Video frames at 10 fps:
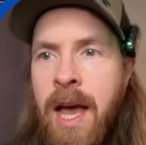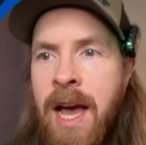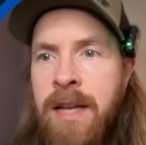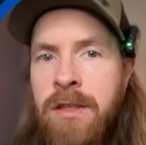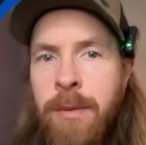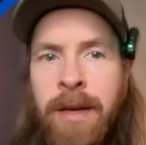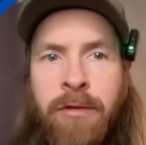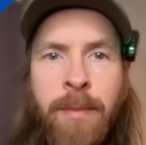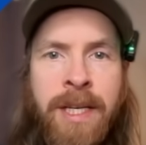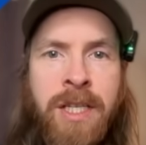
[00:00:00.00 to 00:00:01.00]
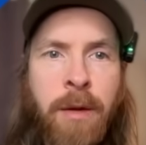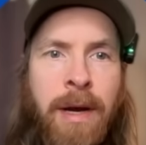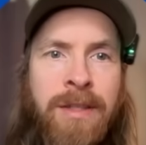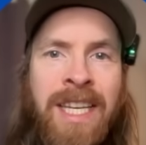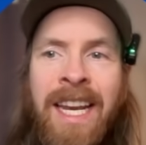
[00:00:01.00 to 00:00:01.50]
and some information
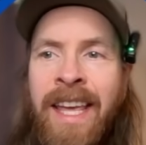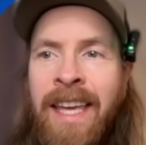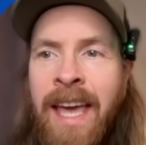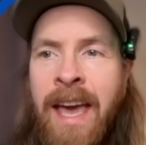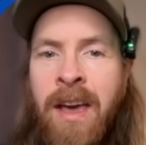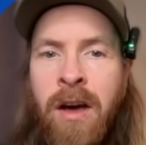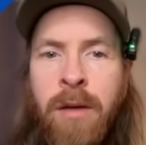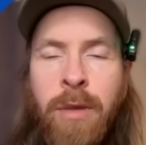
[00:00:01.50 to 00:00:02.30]
about Kling A I,